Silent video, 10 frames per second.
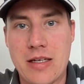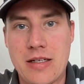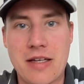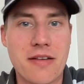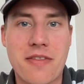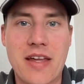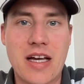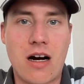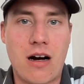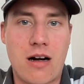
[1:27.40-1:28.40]
The other
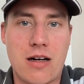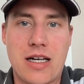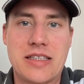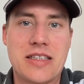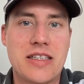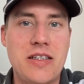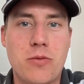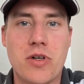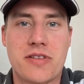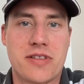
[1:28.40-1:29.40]
thing are like the
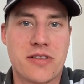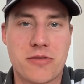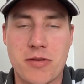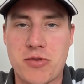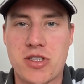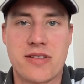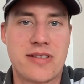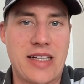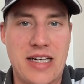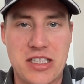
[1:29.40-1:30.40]
keywords, the descriptions,
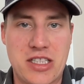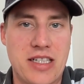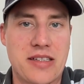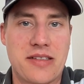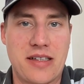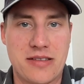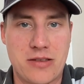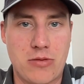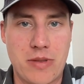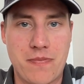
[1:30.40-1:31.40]
the hashtags, and
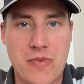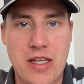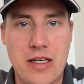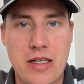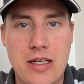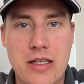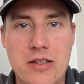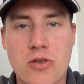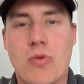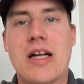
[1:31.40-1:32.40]
so on.
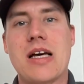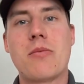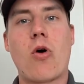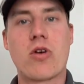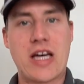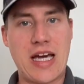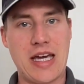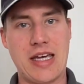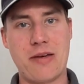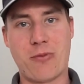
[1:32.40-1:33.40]
So while I'm
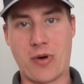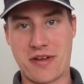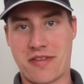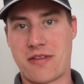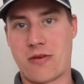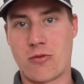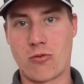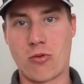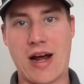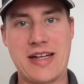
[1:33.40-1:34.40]
okay with
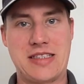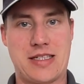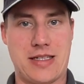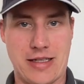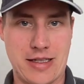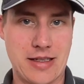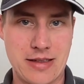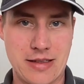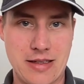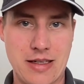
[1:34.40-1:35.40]

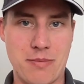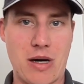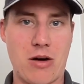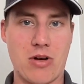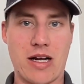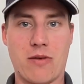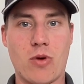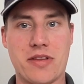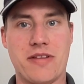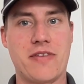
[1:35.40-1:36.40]
writing about like
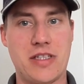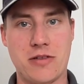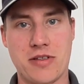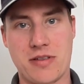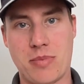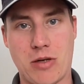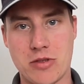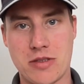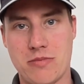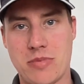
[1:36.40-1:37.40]
what the video is
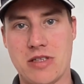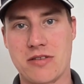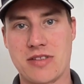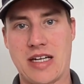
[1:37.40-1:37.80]
about, because